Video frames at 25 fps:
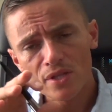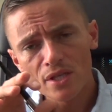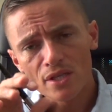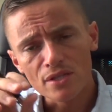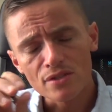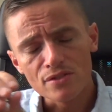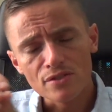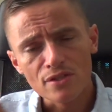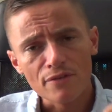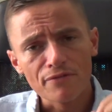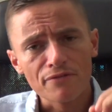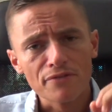
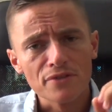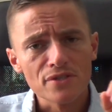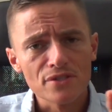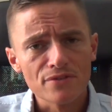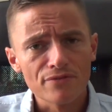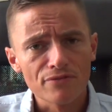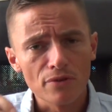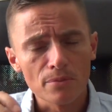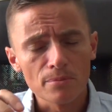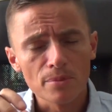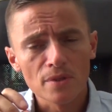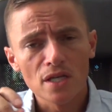it
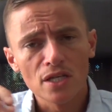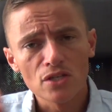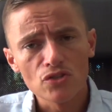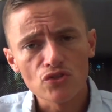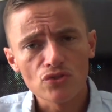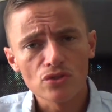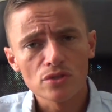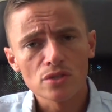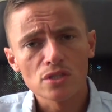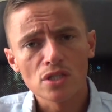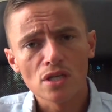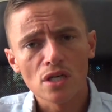differs from
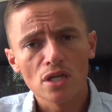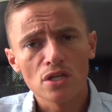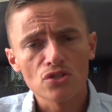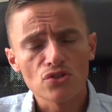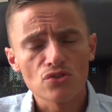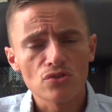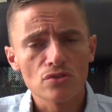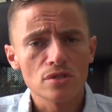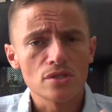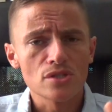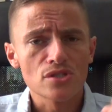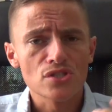country to
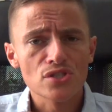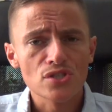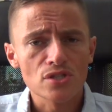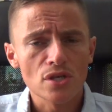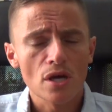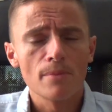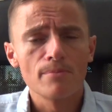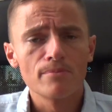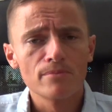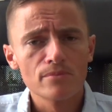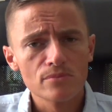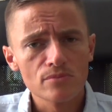country, and
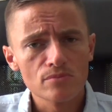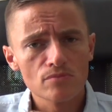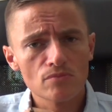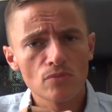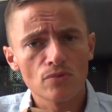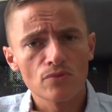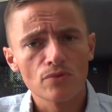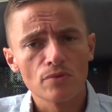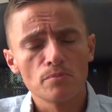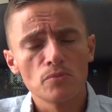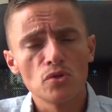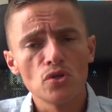some
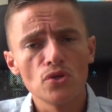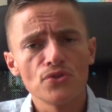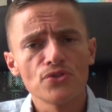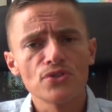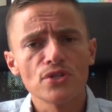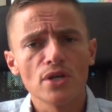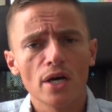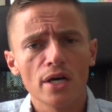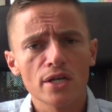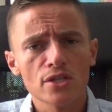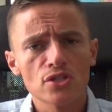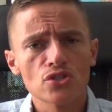of the
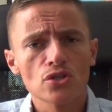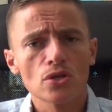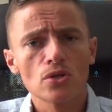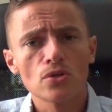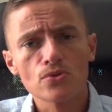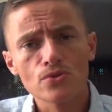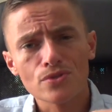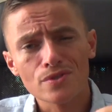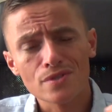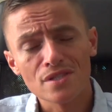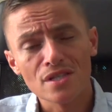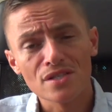music I
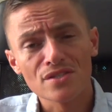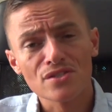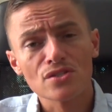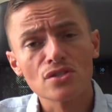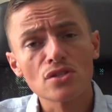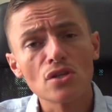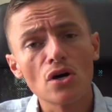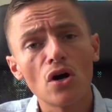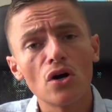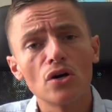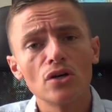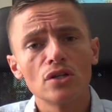chose does
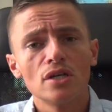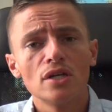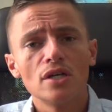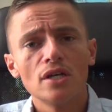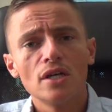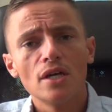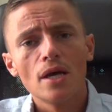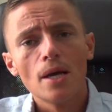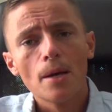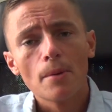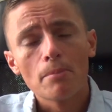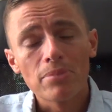not
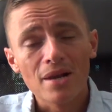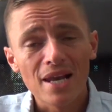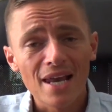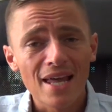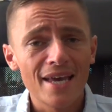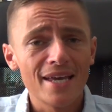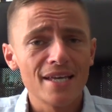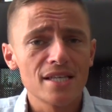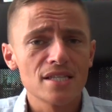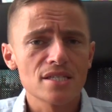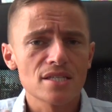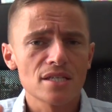
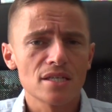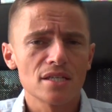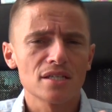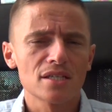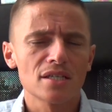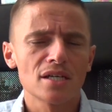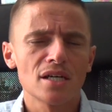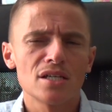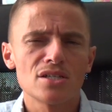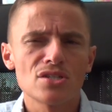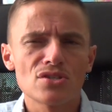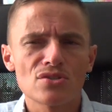play in
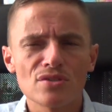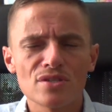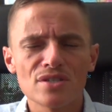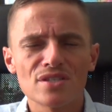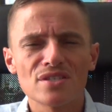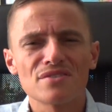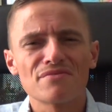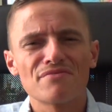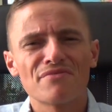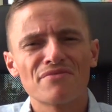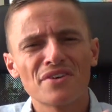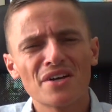certain
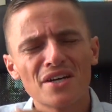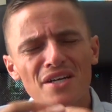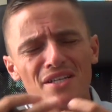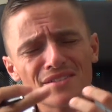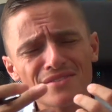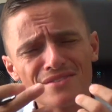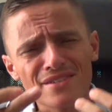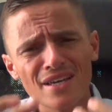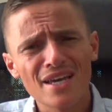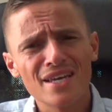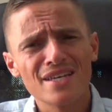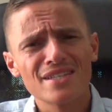countries. It's
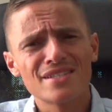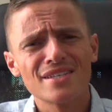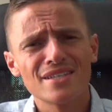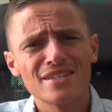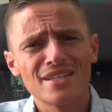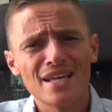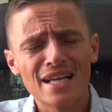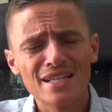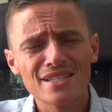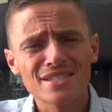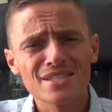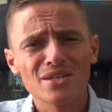very
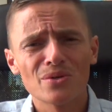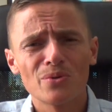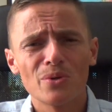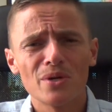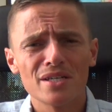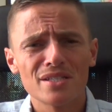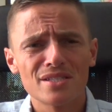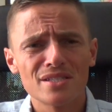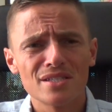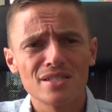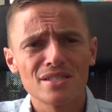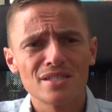dated,
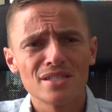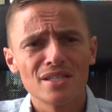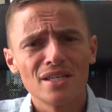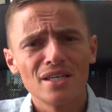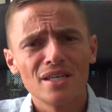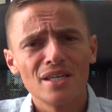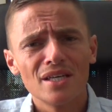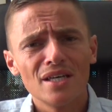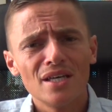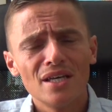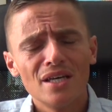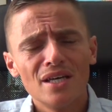antiquated
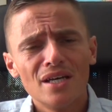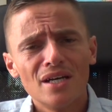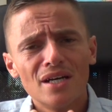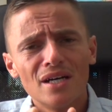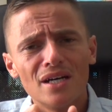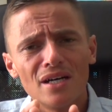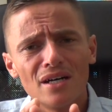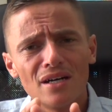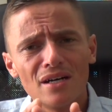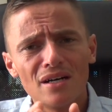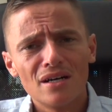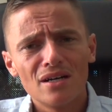
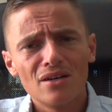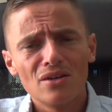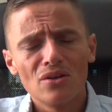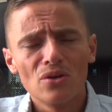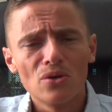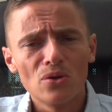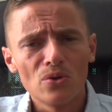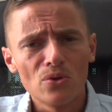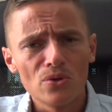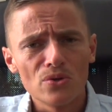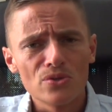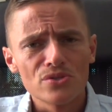
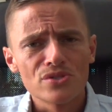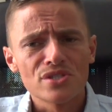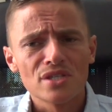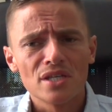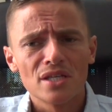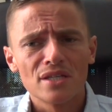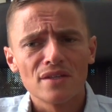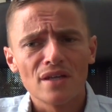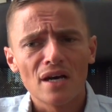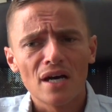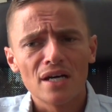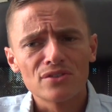laws,
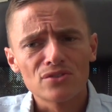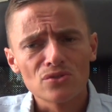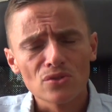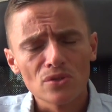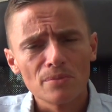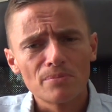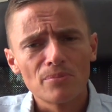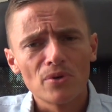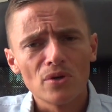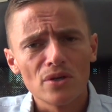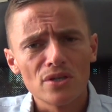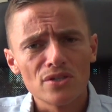and I
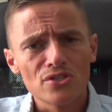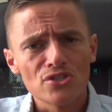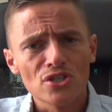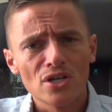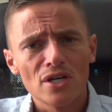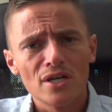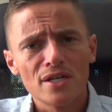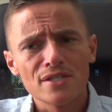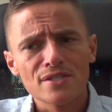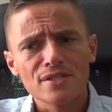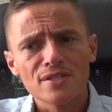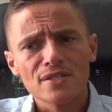do
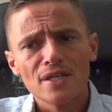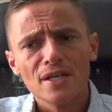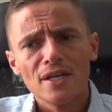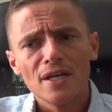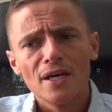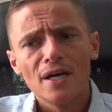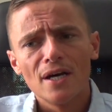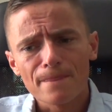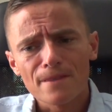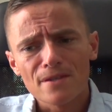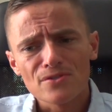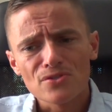apologize.
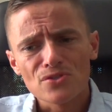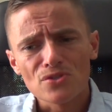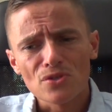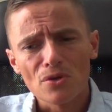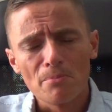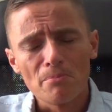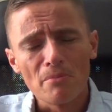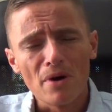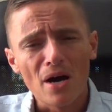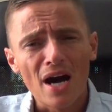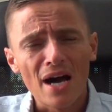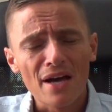
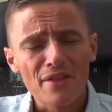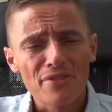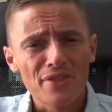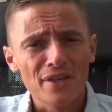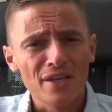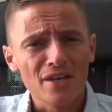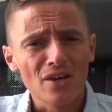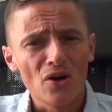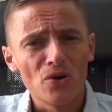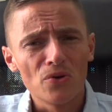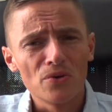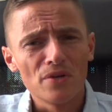I
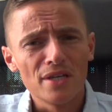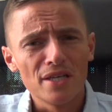think